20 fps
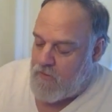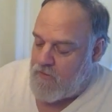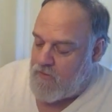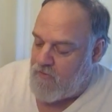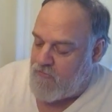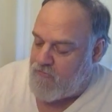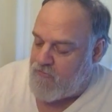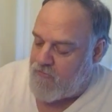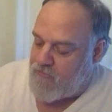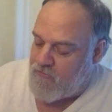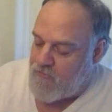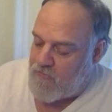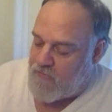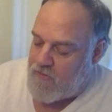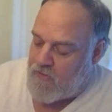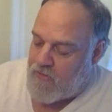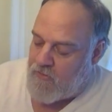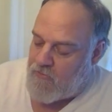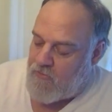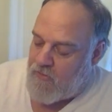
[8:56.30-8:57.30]
This is
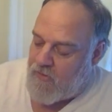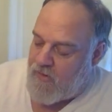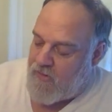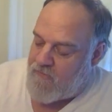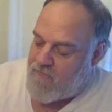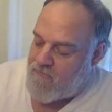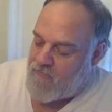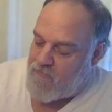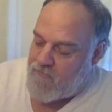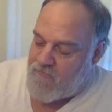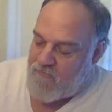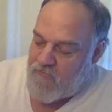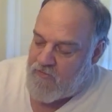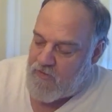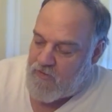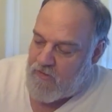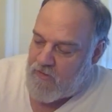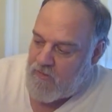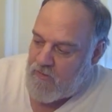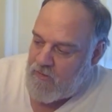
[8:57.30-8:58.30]
another hyphen
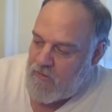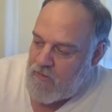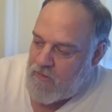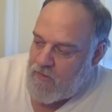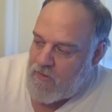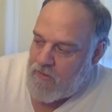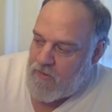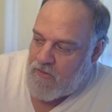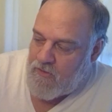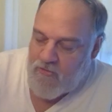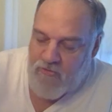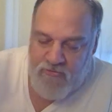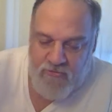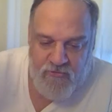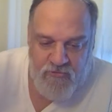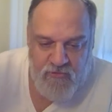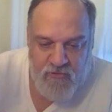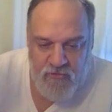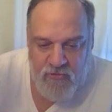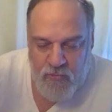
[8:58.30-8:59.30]
vent. This
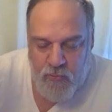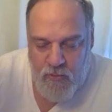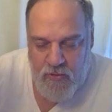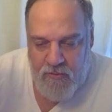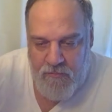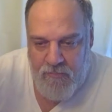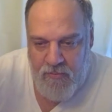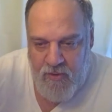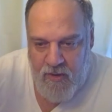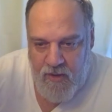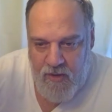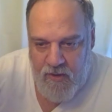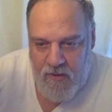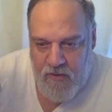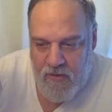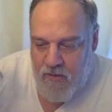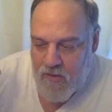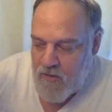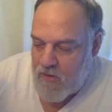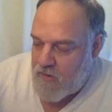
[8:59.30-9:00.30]
is a twin pack,
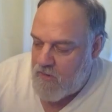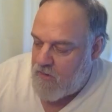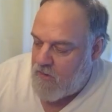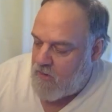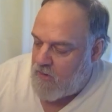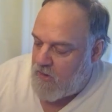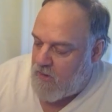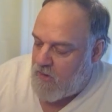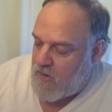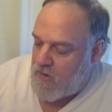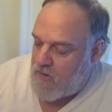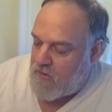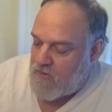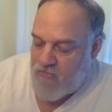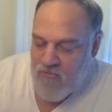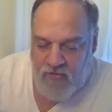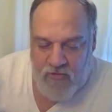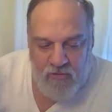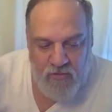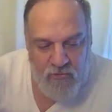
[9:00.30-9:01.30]
and
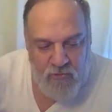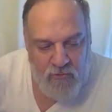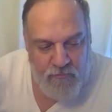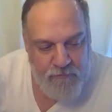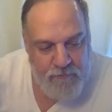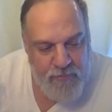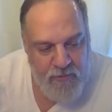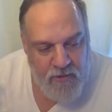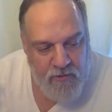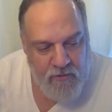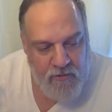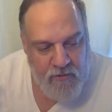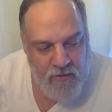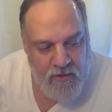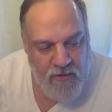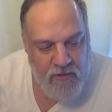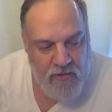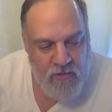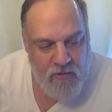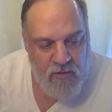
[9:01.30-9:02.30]
it's a little bigger.
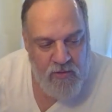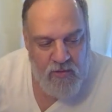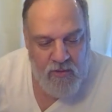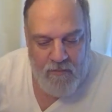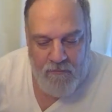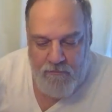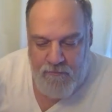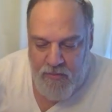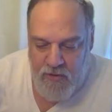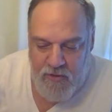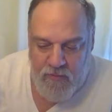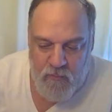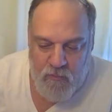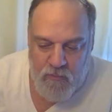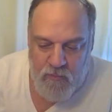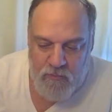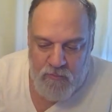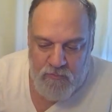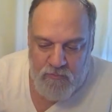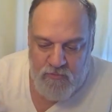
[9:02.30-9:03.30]
Like you get a big
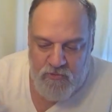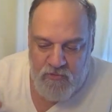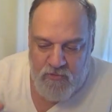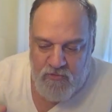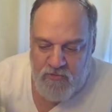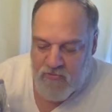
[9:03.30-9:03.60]
wound to the